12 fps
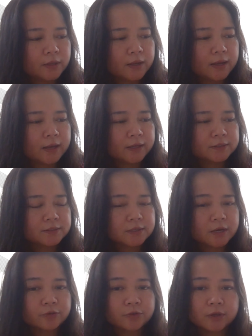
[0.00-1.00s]
And
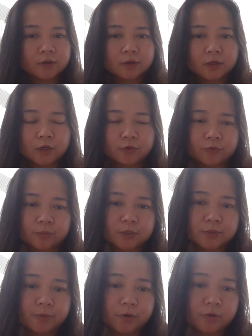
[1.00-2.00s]
I think, you know, from
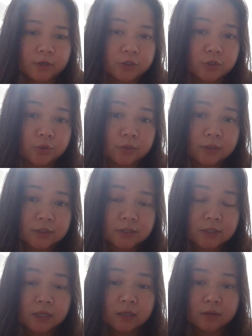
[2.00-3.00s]
experience, you can
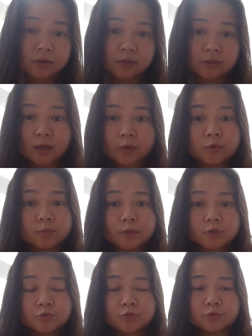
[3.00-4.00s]
see that would be
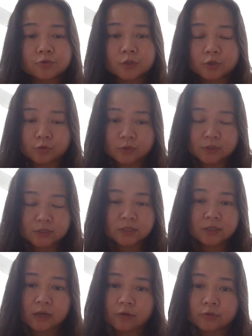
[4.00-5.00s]
true, that you could
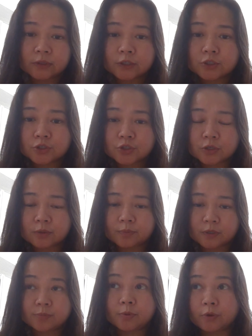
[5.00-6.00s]
see that relationship
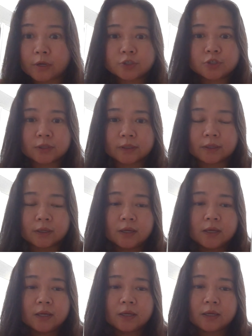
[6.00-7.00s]
experientially
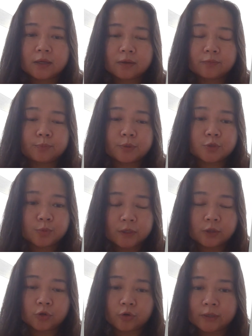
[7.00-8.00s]

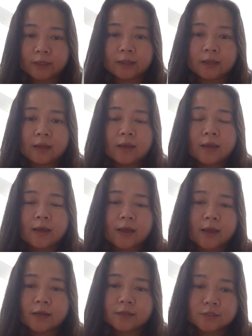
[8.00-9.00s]
between learning
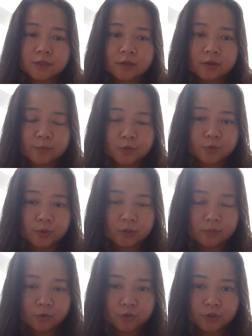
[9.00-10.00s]
and between
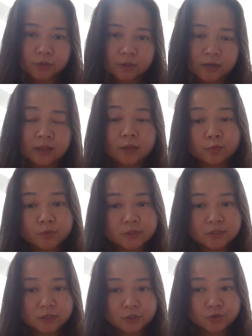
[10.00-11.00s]
emotion. And then we
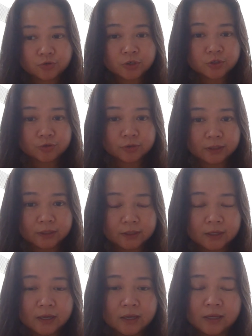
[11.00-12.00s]
see it structurally
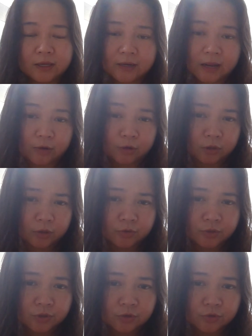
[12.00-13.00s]
in how
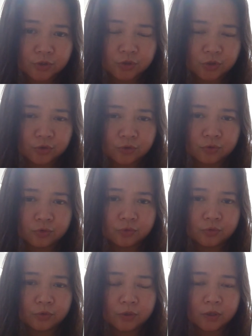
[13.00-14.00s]
close those
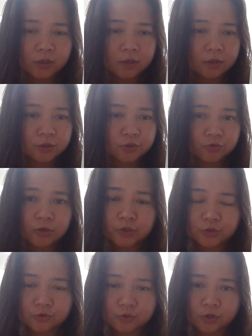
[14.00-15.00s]
two
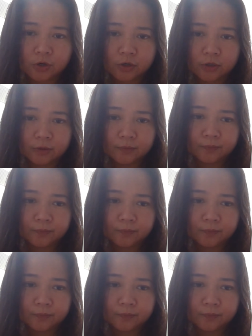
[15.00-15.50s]
structures are.